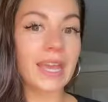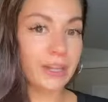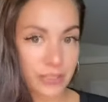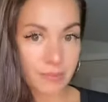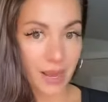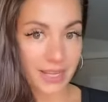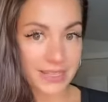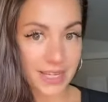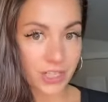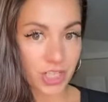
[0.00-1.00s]
There's a
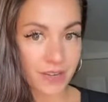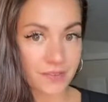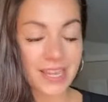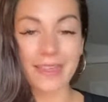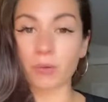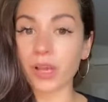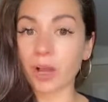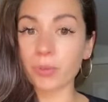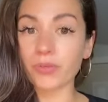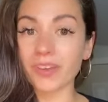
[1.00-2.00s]
mindset shift that will
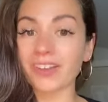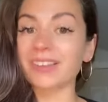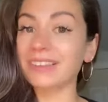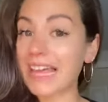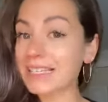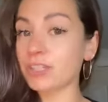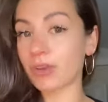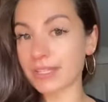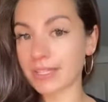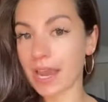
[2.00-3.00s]
help you feel less
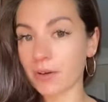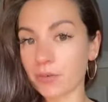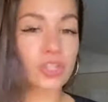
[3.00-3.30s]
stressed out.